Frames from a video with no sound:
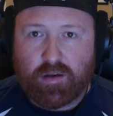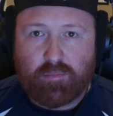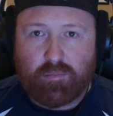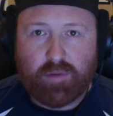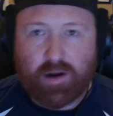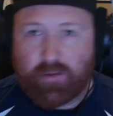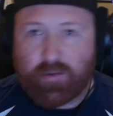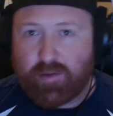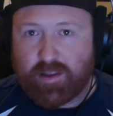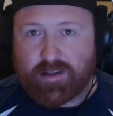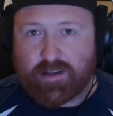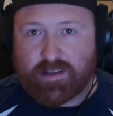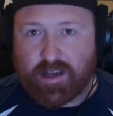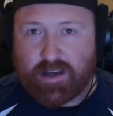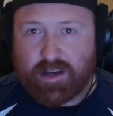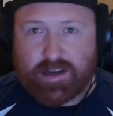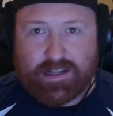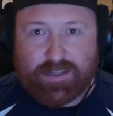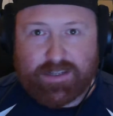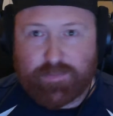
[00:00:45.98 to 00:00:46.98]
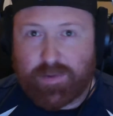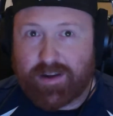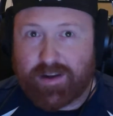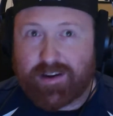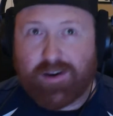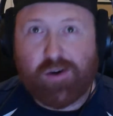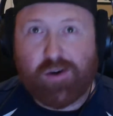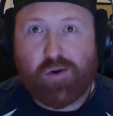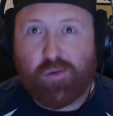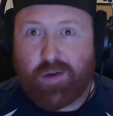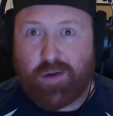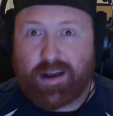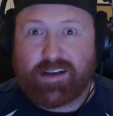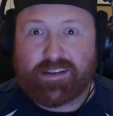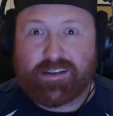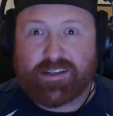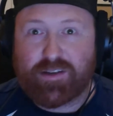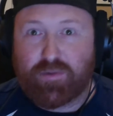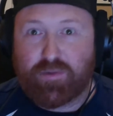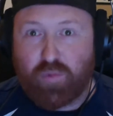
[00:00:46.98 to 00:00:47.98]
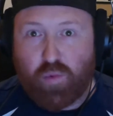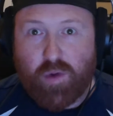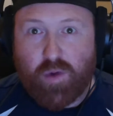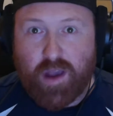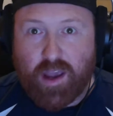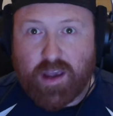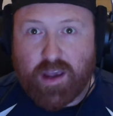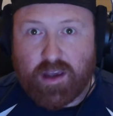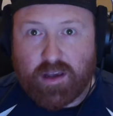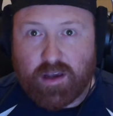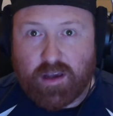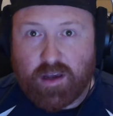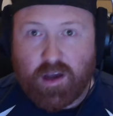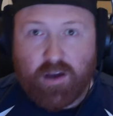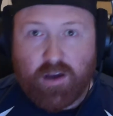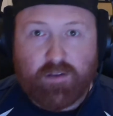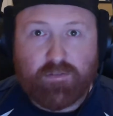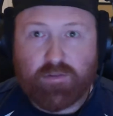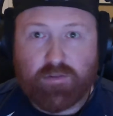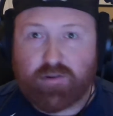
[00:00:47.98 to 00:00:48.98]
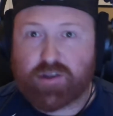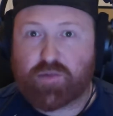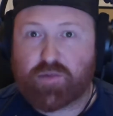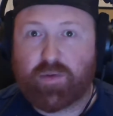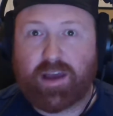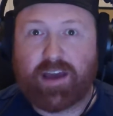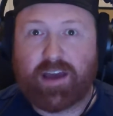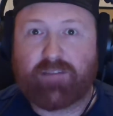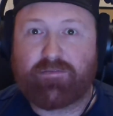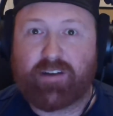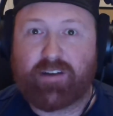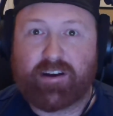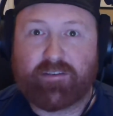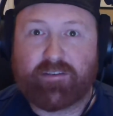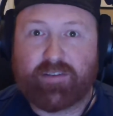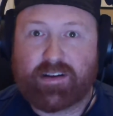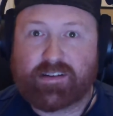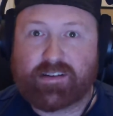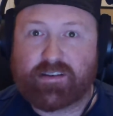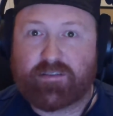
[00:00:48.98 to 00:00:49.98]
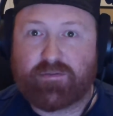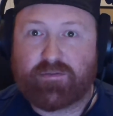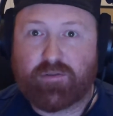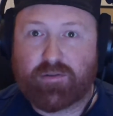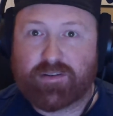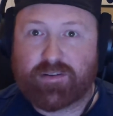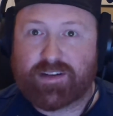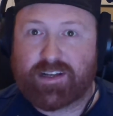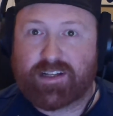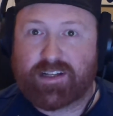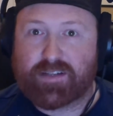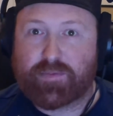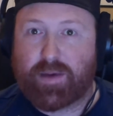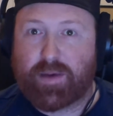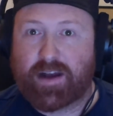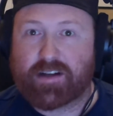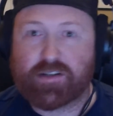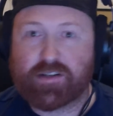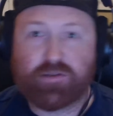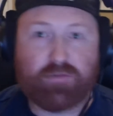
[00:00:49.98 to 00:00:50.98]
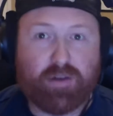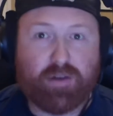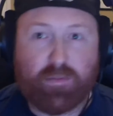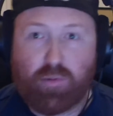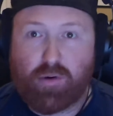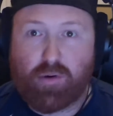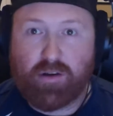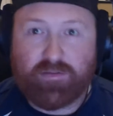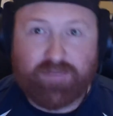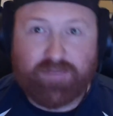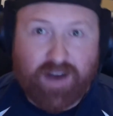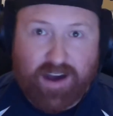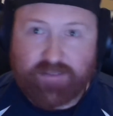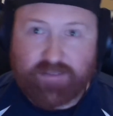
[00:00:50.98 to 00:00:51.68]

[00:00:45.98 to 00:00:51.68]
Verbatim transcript: But I want to say it's been a crazy week. First we had Final Fantasy fourteen's patch three point five